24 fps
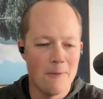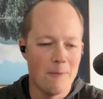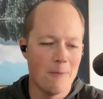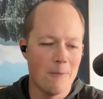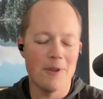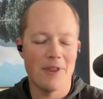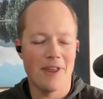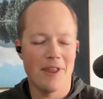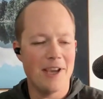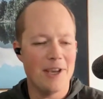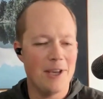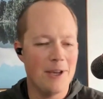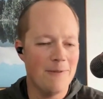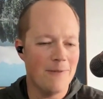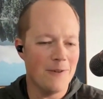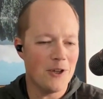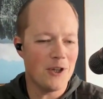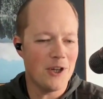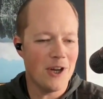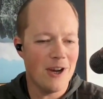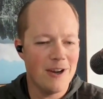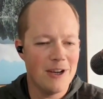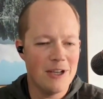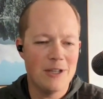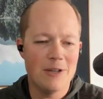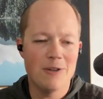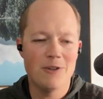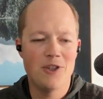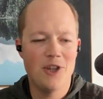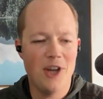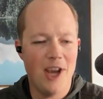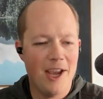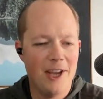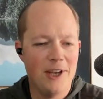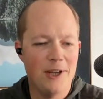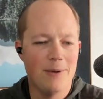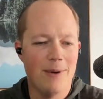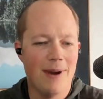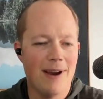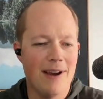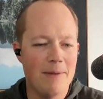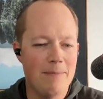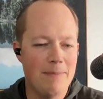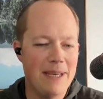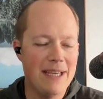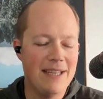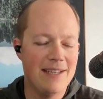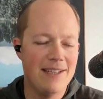Well, thank you for sharing your
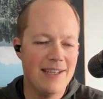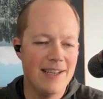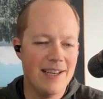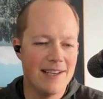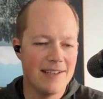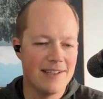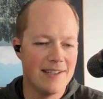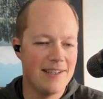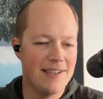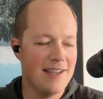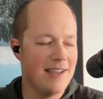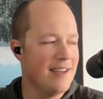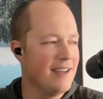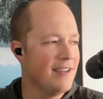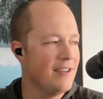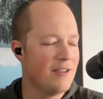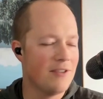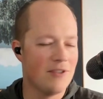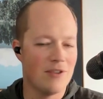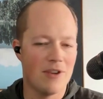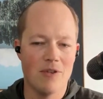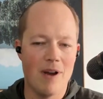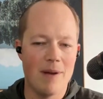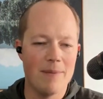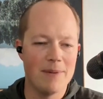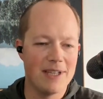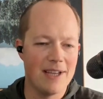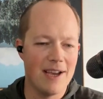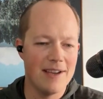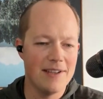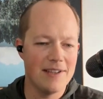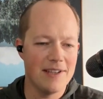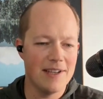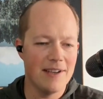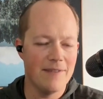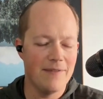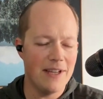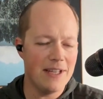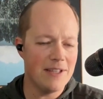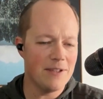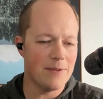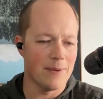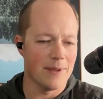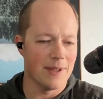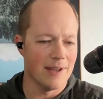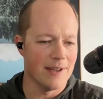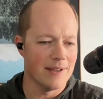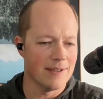January PTSD traumatizing
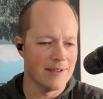events with